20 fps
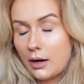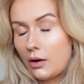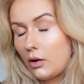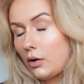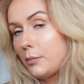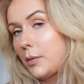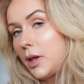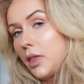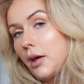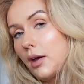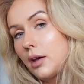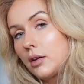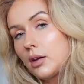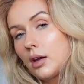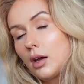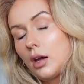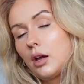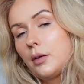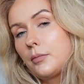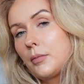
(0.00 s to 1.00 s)
out on me there.
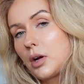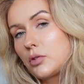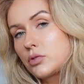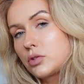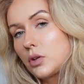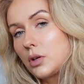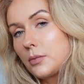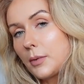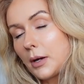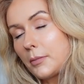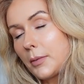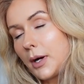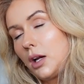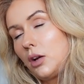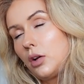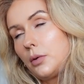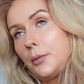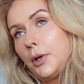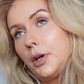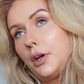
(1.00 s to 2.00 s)
I was talking about my
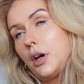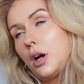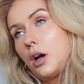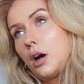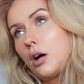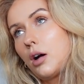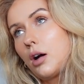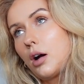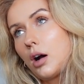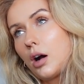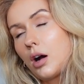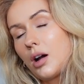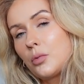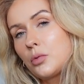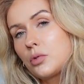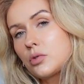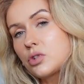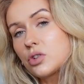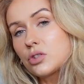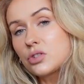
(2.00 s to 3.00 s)
allotment. I
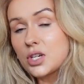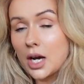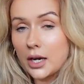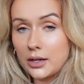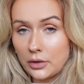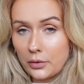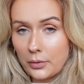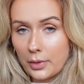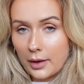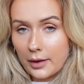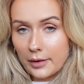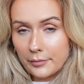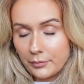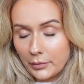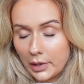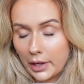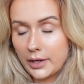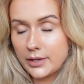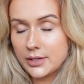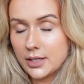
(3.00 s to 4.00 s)
will just take you there
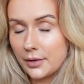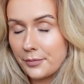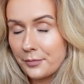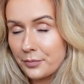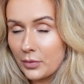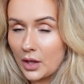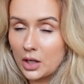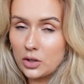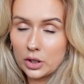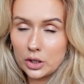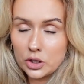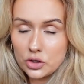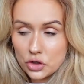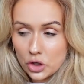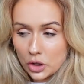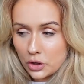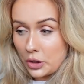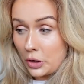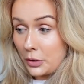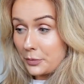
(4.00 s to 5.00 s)
later and I can
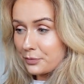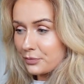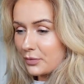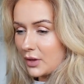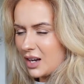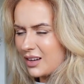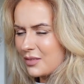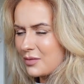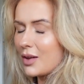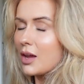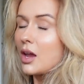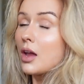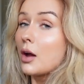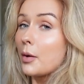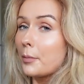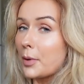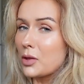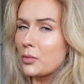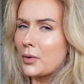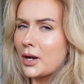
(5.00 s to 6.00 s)
show you.
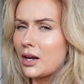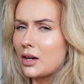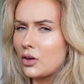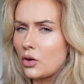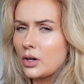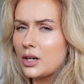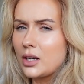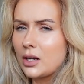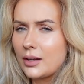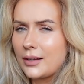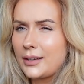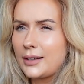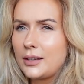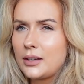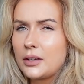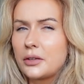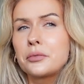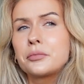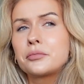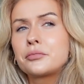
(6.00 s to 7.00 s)
By the way, I got it
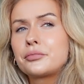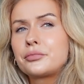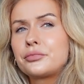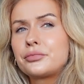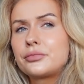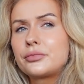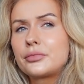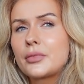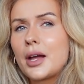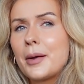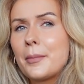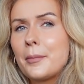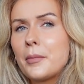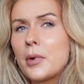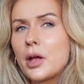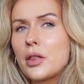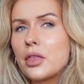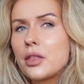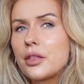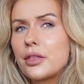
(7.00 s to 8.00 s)
like
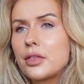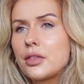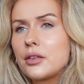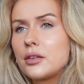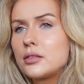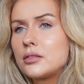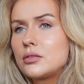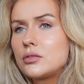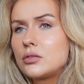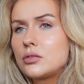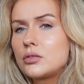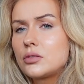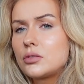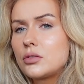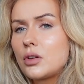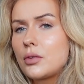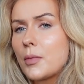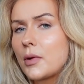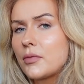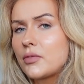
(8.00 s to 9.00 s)

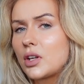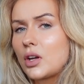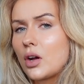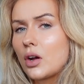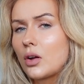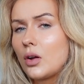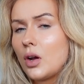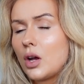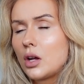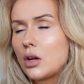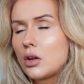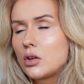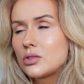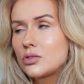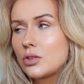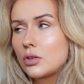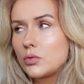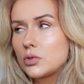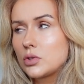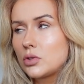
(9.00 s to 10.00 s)
2 months ago,
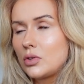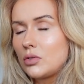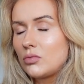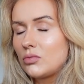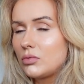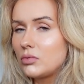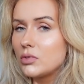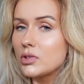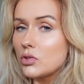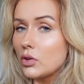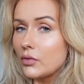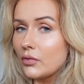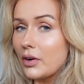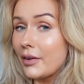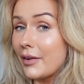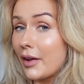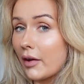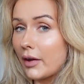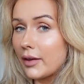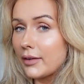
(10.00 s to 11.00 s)
so it's not very
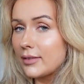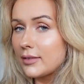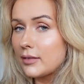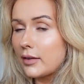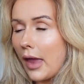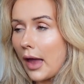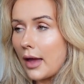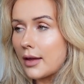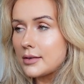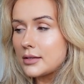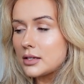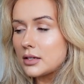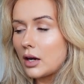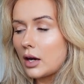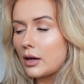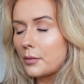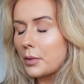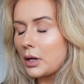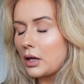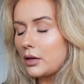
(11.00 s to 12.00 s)
nice yet.
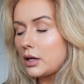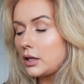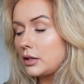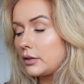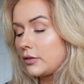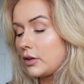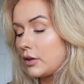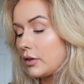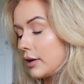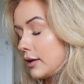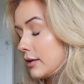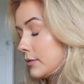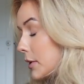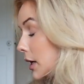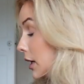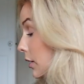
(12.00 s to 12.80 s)
I planted a few things, but